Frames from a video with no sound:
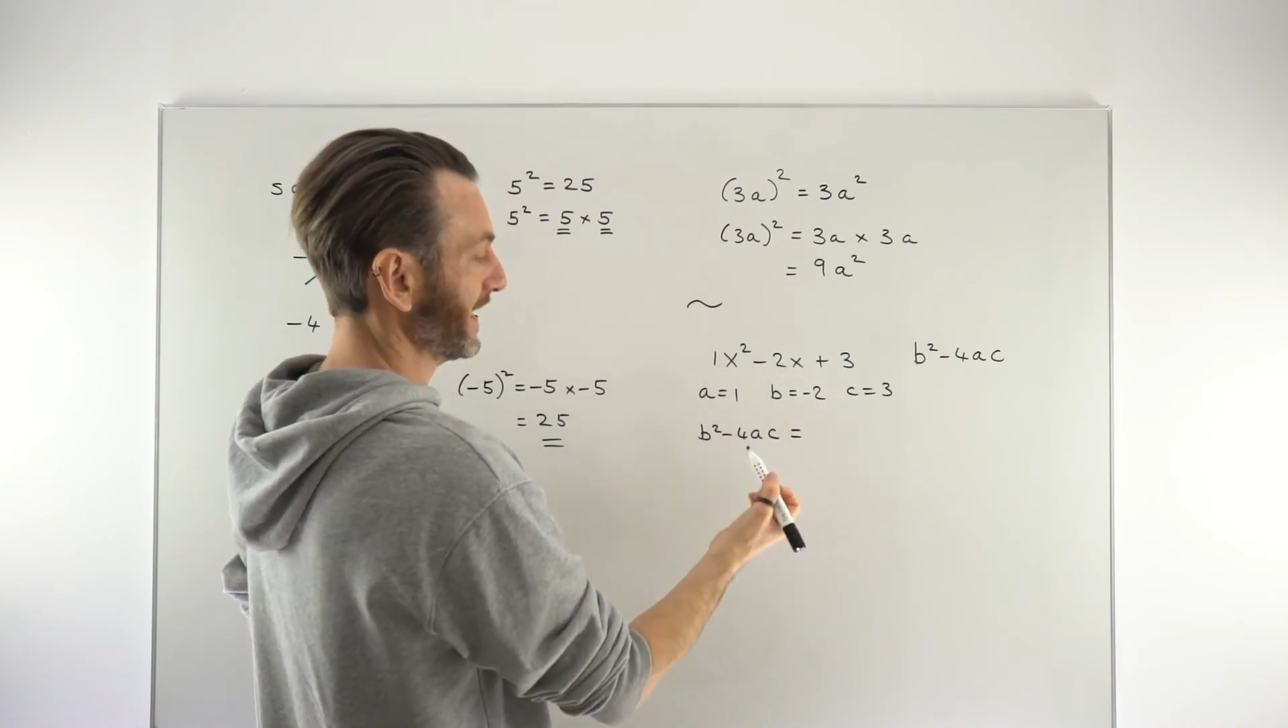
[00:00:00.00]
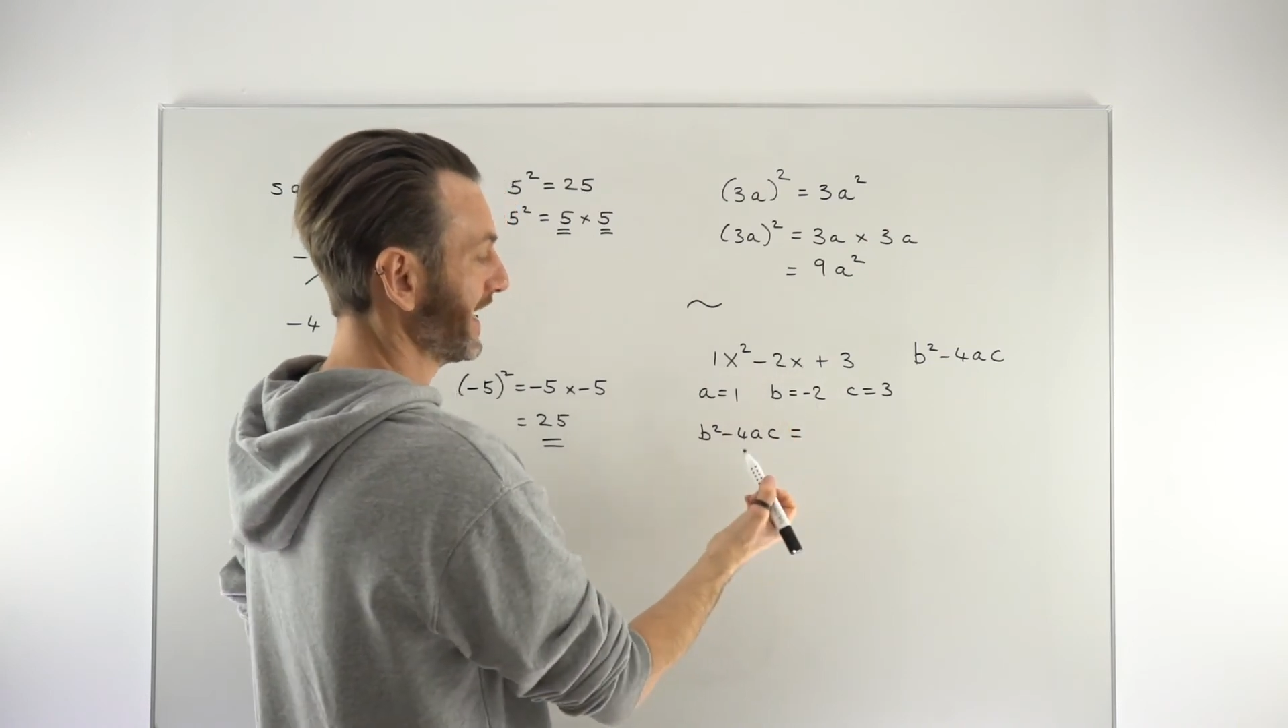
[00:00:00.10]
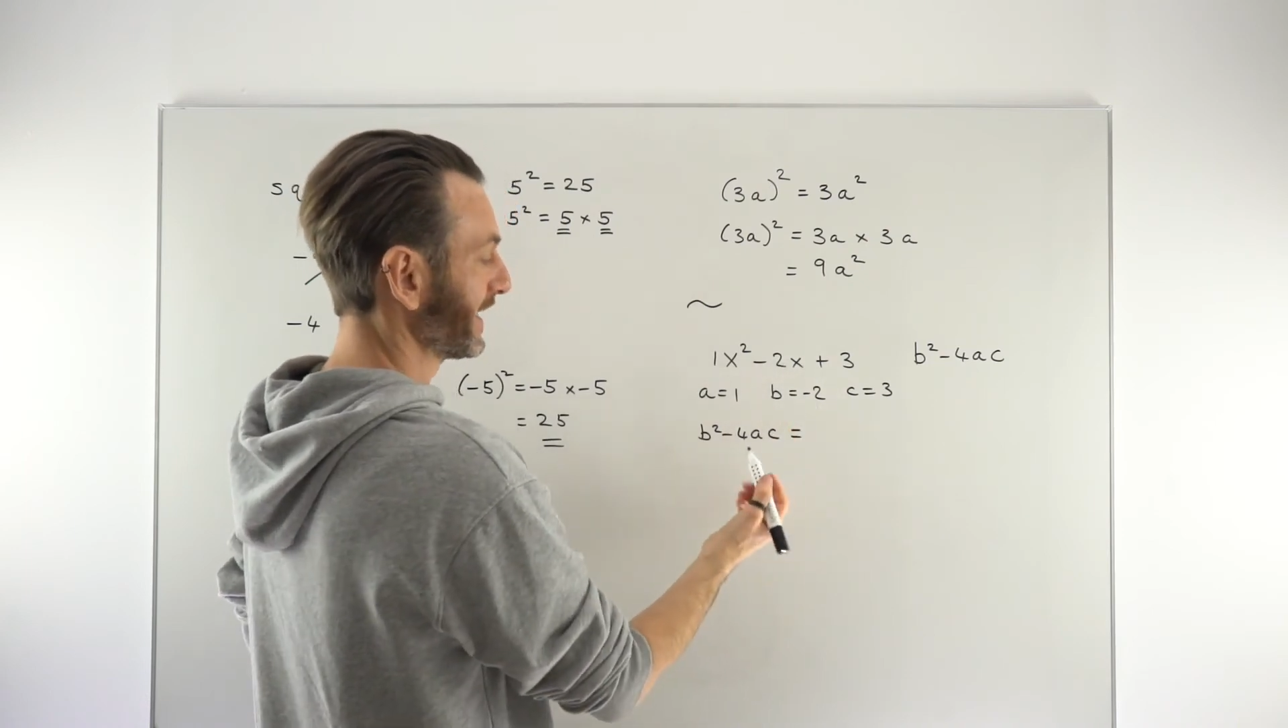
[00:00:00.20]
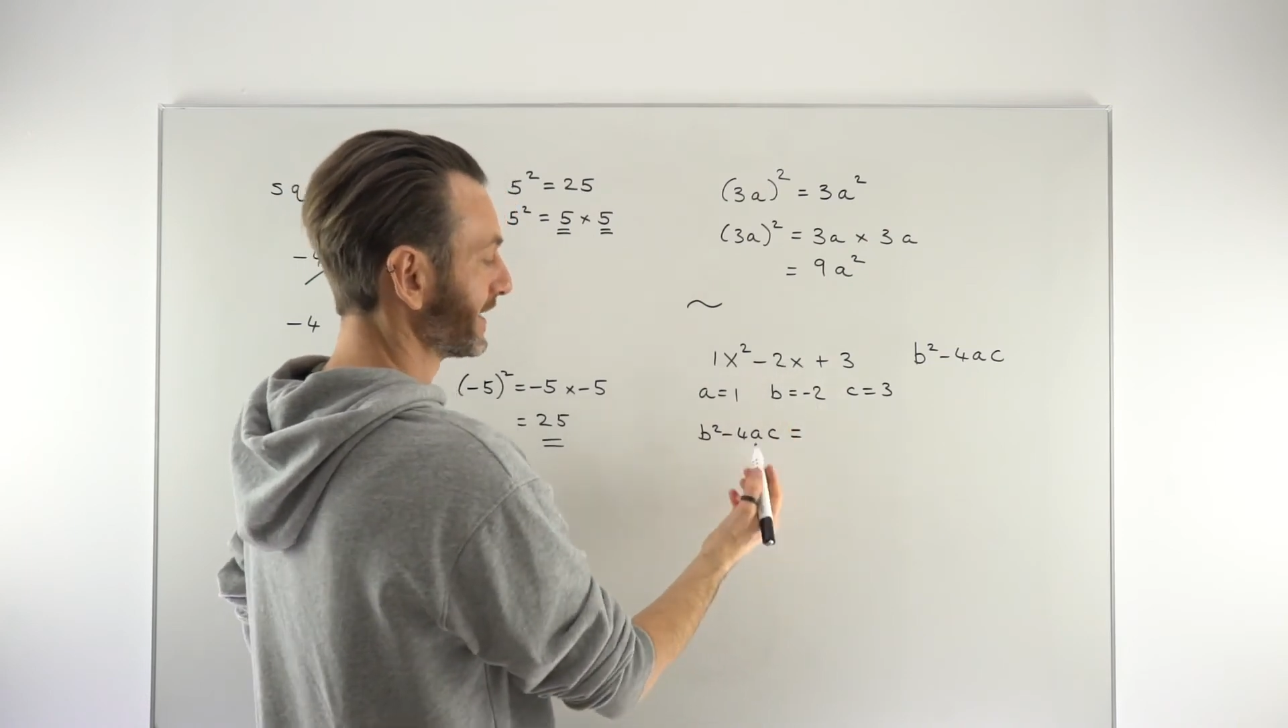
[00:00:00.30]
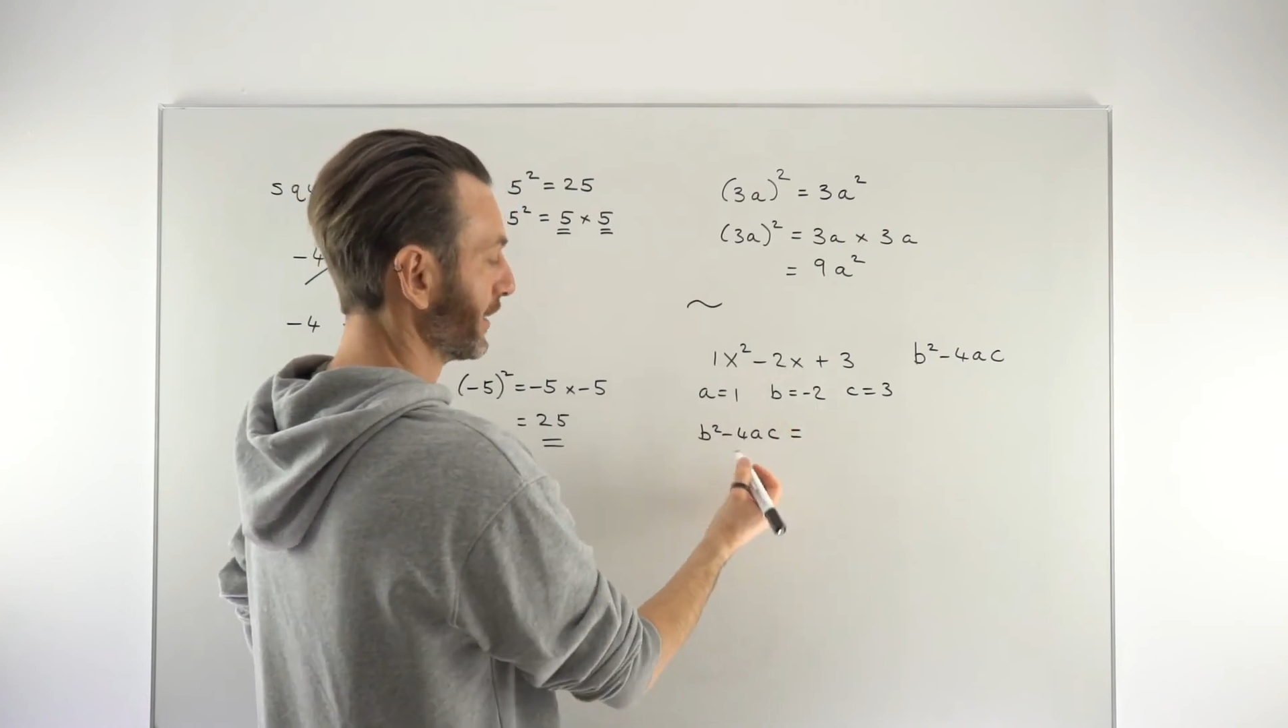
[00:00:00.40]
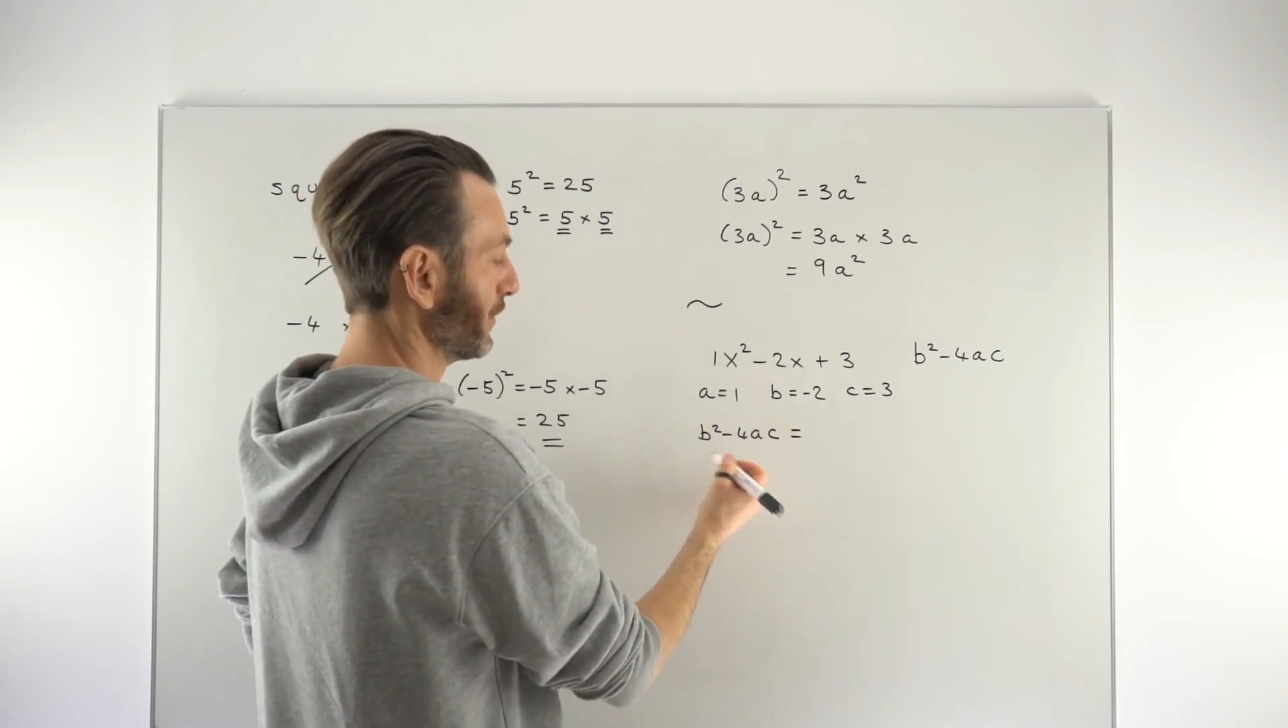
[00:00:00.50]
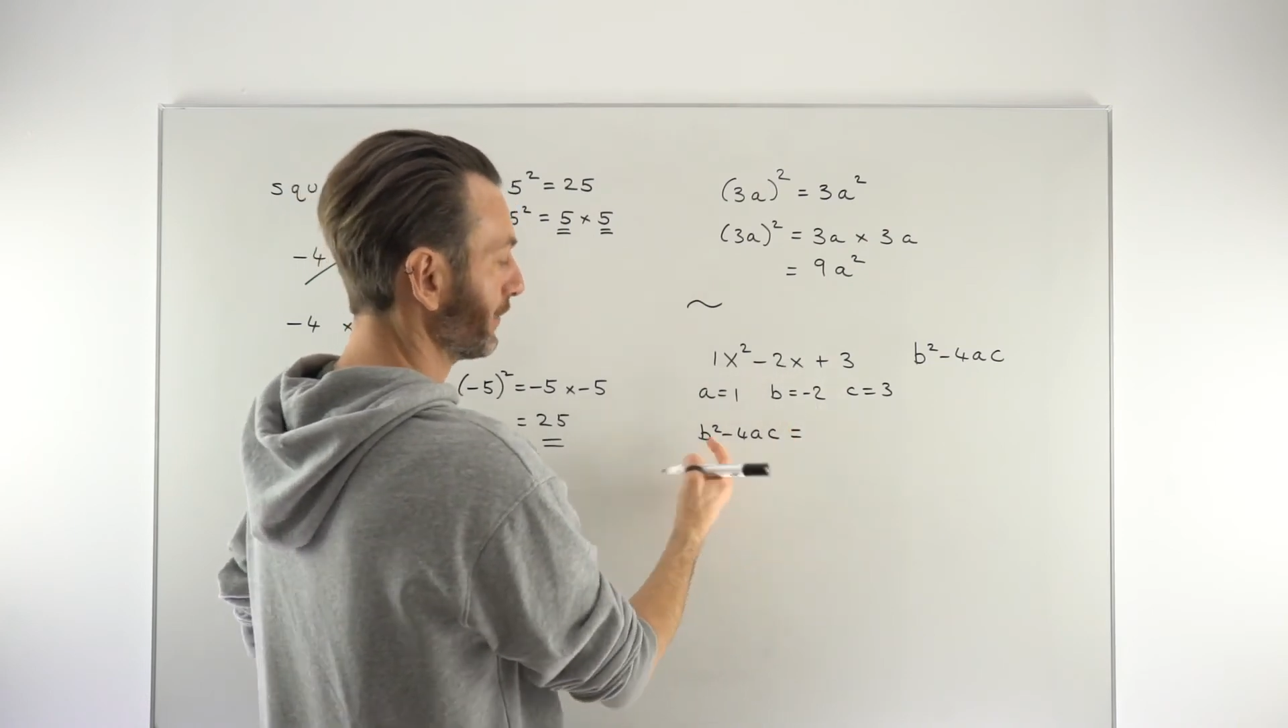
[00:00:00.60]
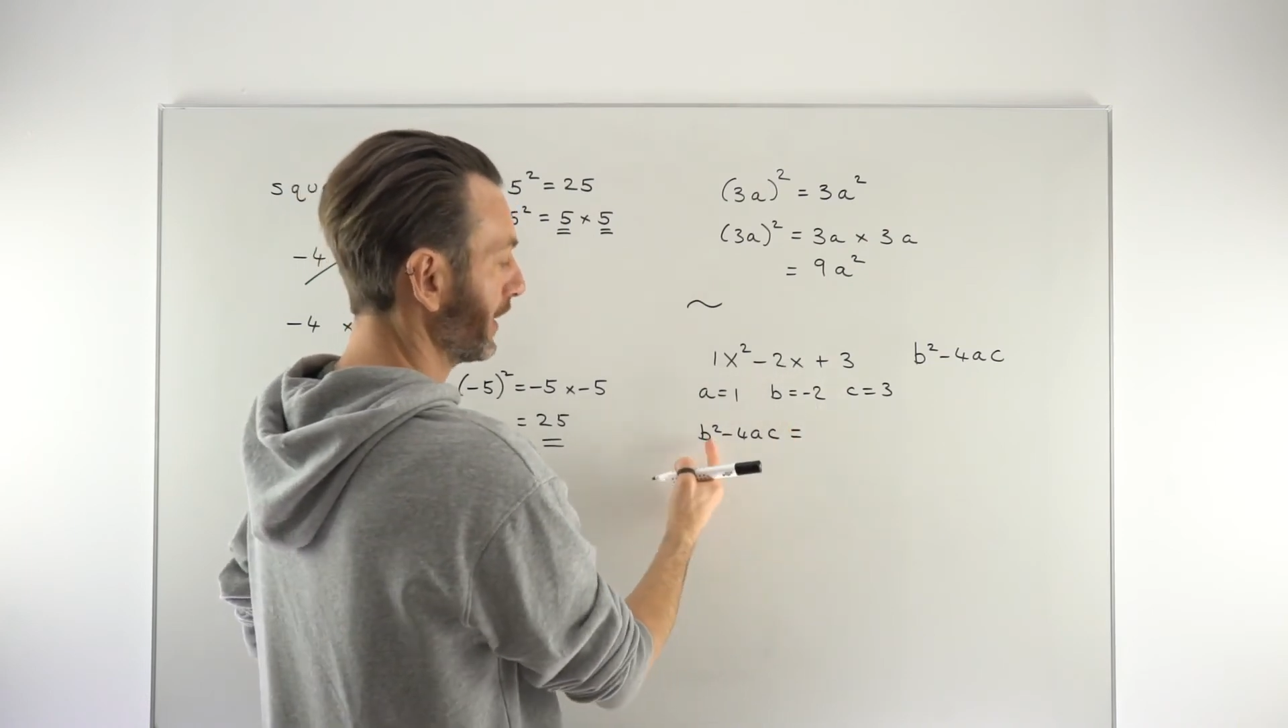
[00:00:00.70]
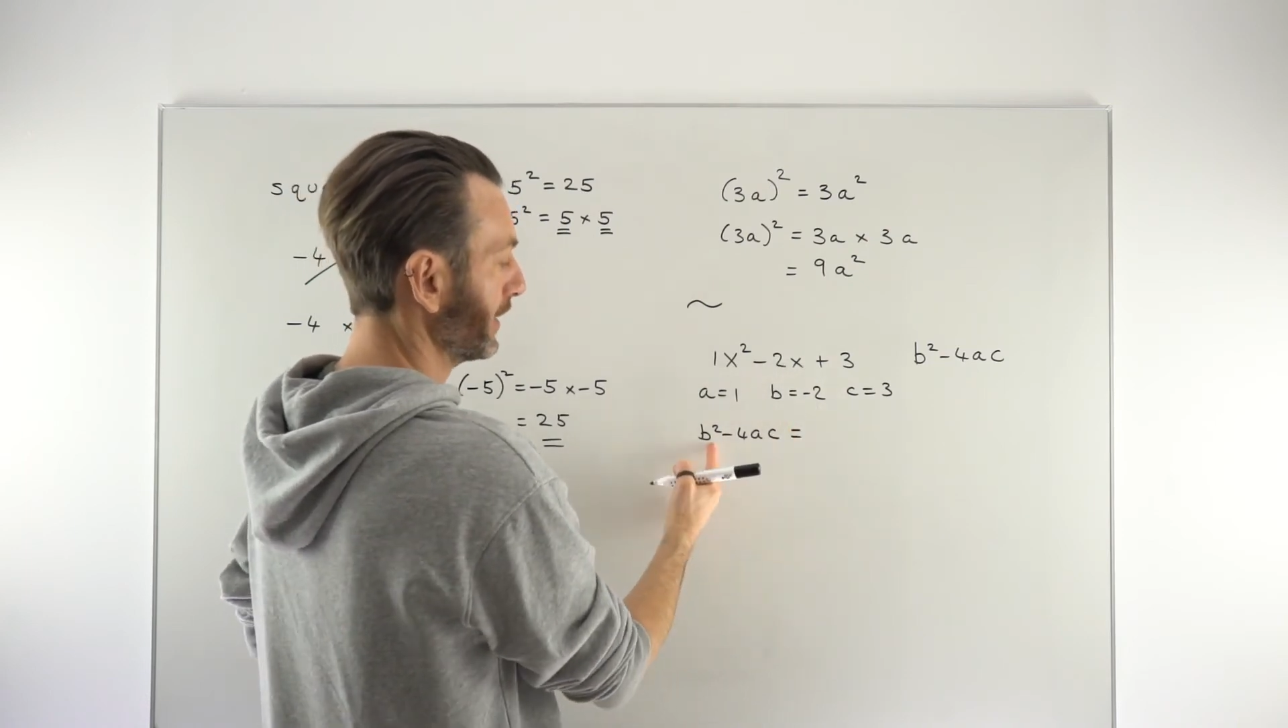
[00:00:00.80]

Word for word: negative,